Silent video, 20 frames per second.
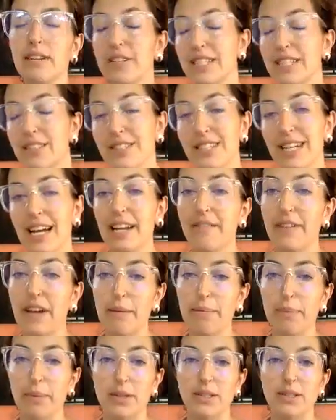if it's outside of
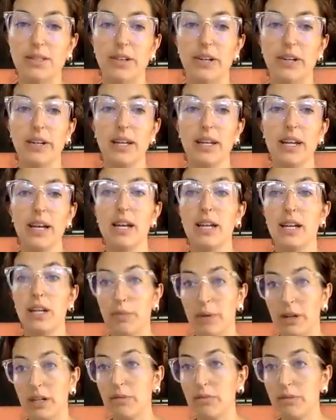April, sorry,
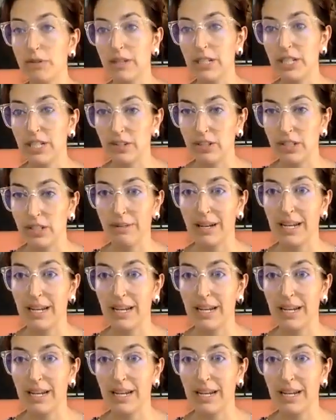you're welcome to reach